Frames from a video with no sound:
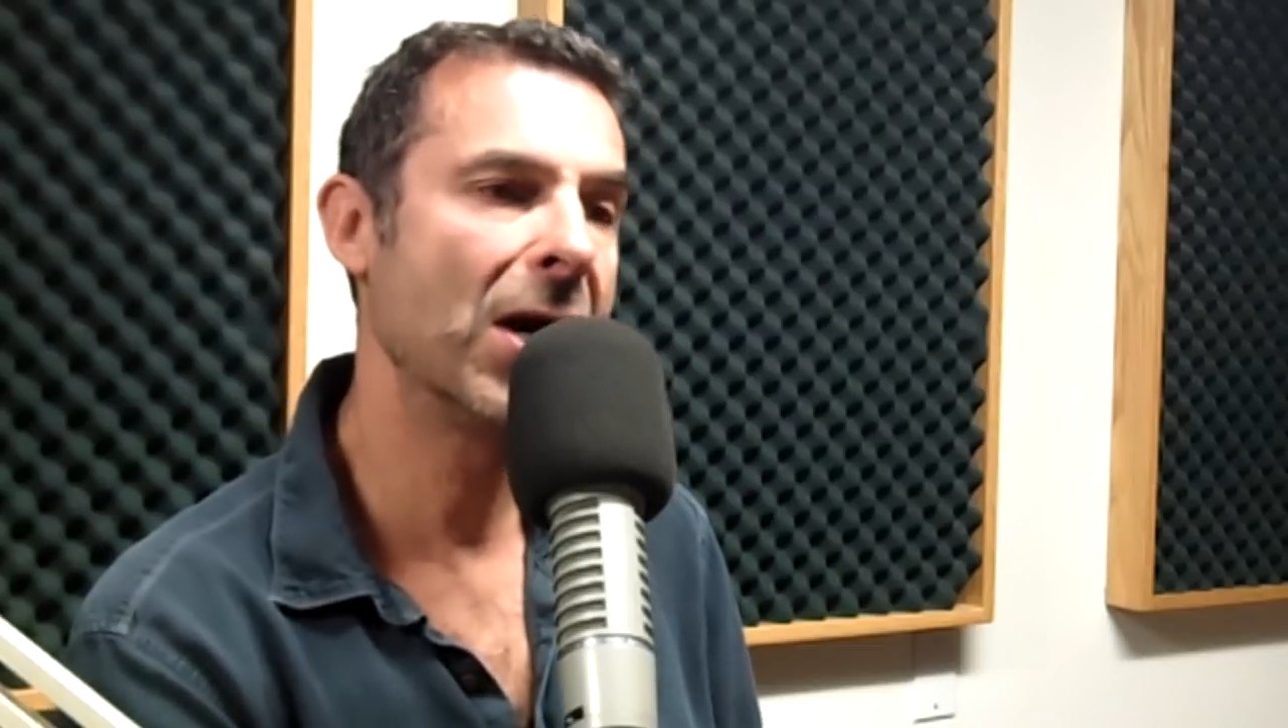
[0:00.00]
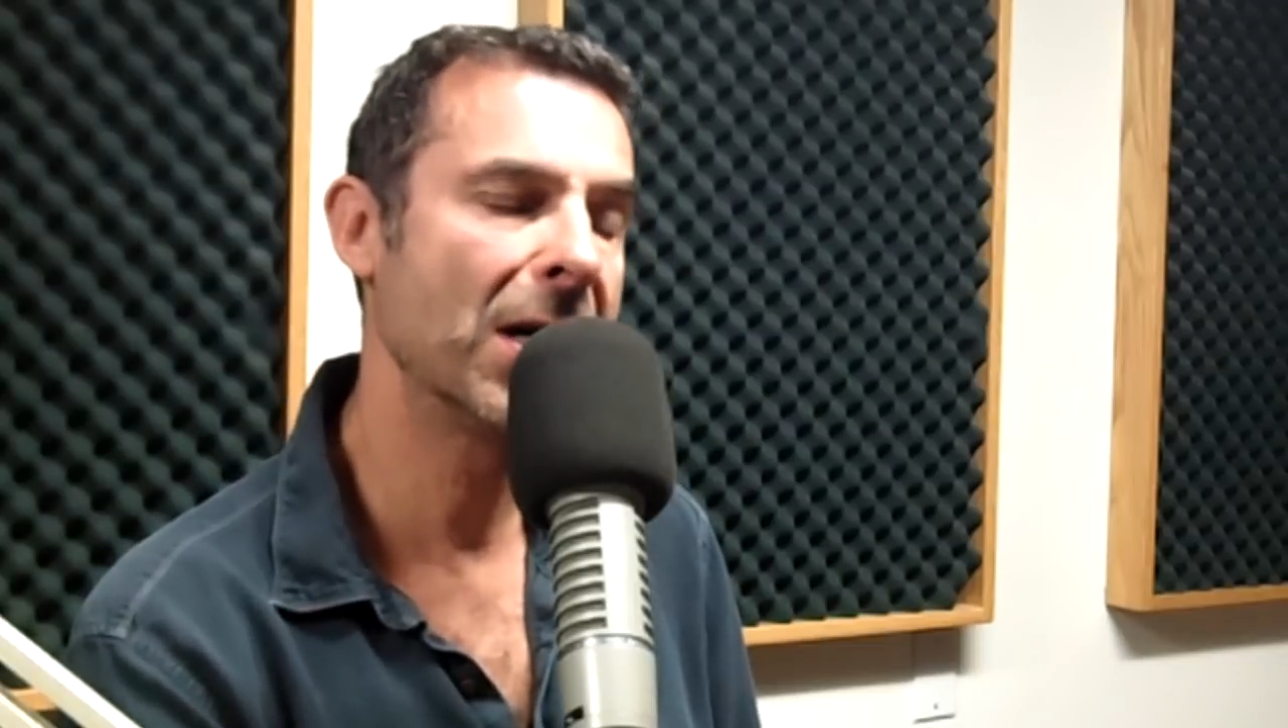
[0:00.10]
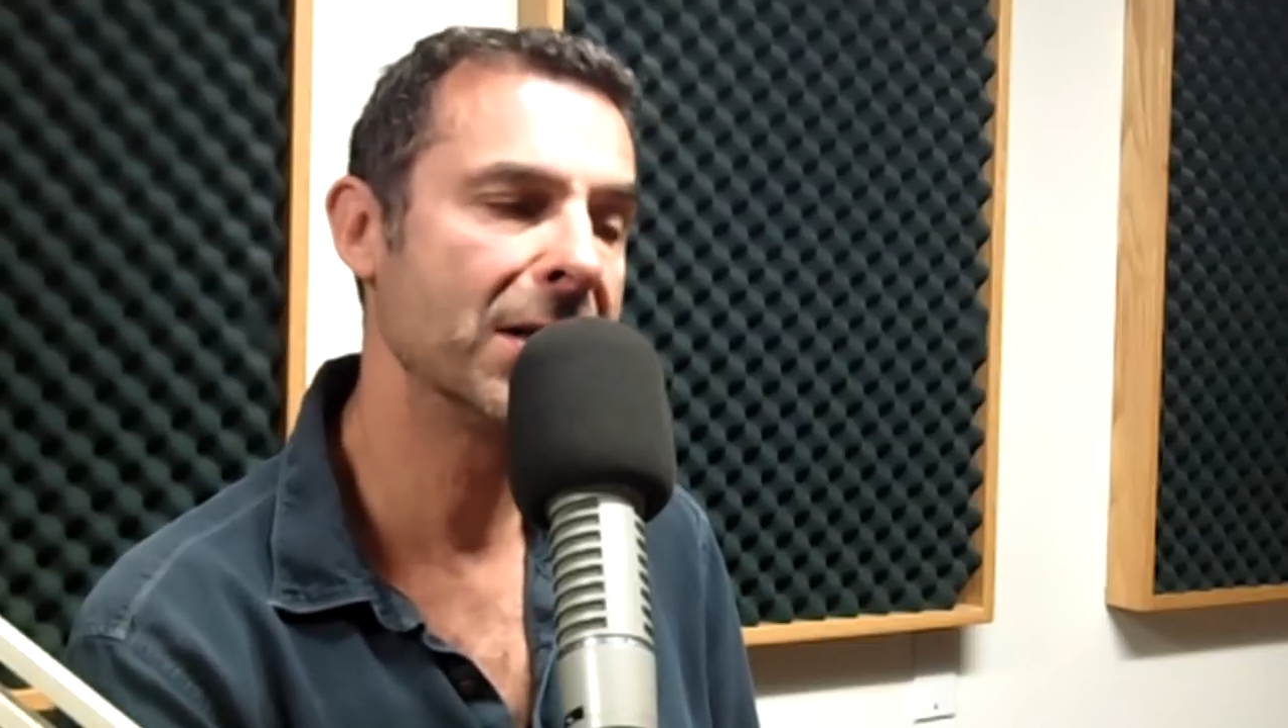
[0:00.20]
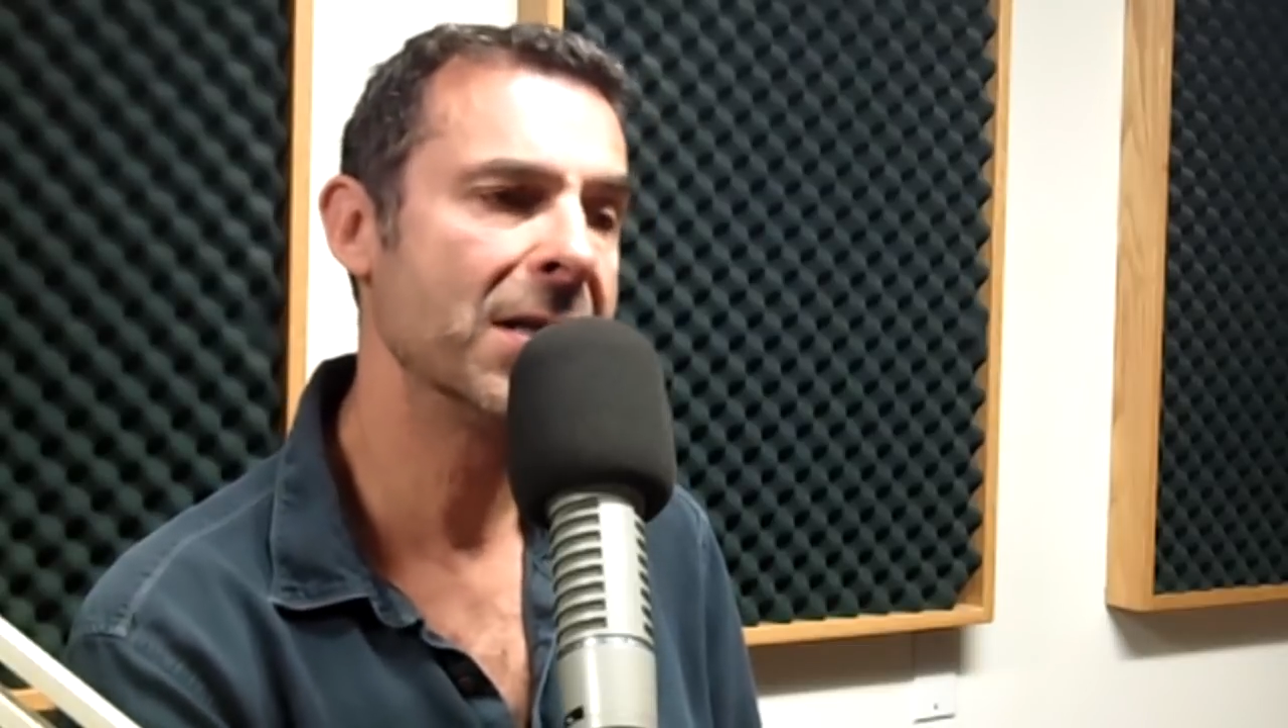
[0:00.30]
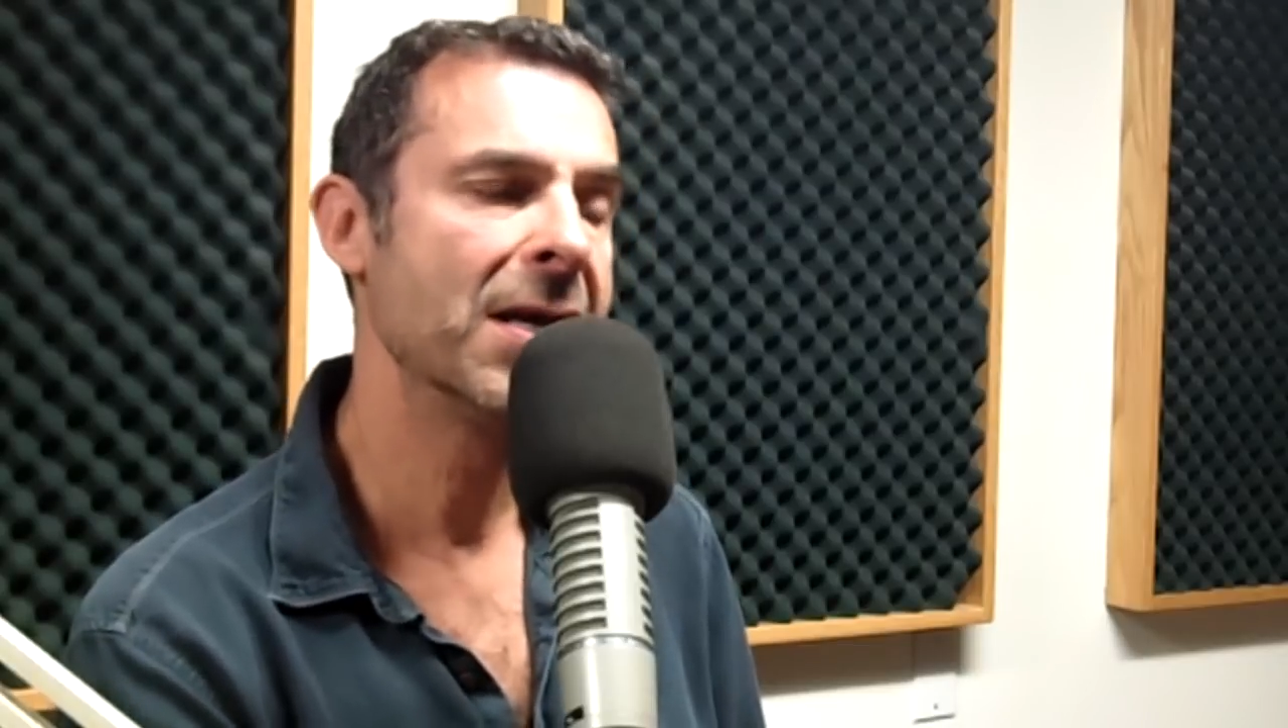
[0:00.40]

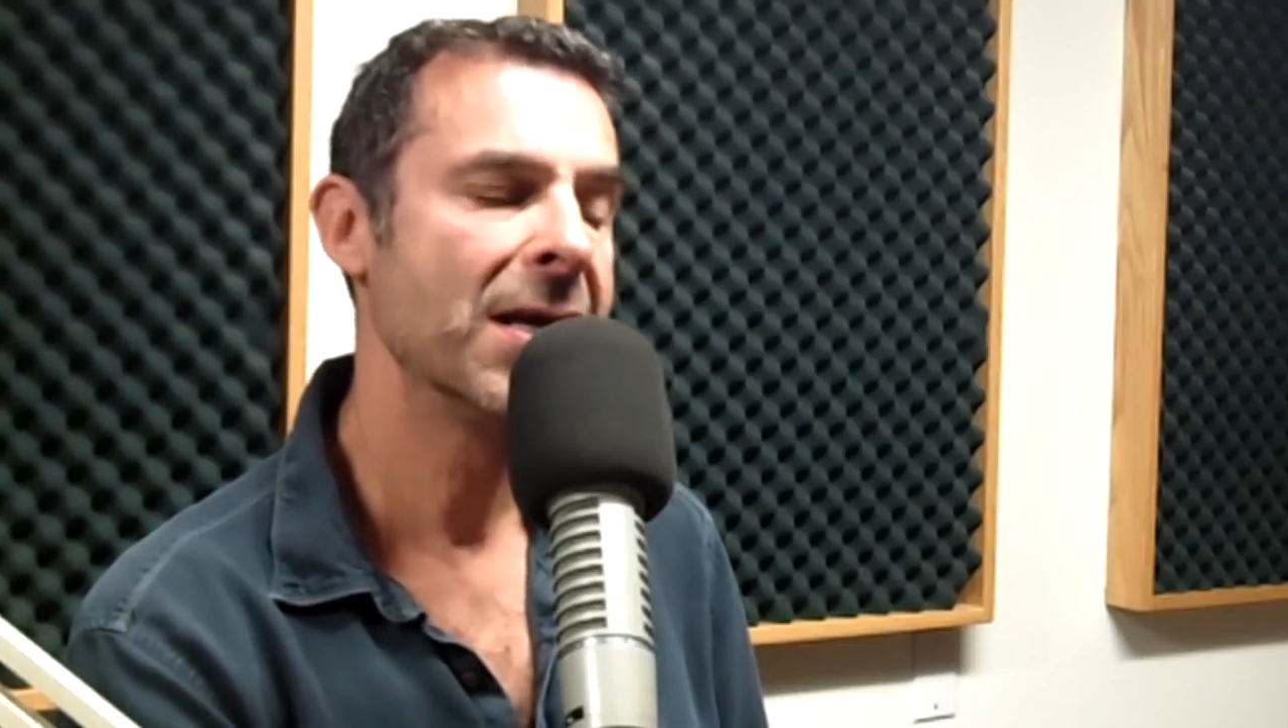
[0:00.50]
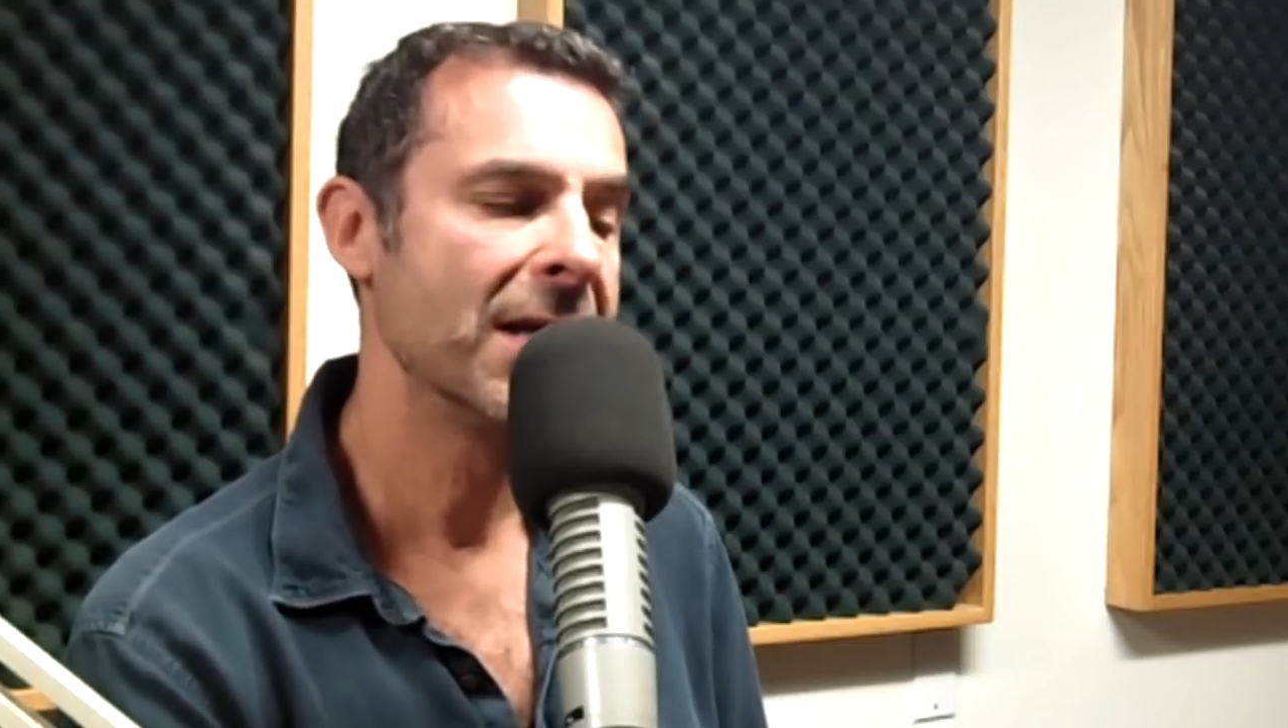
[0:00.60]
on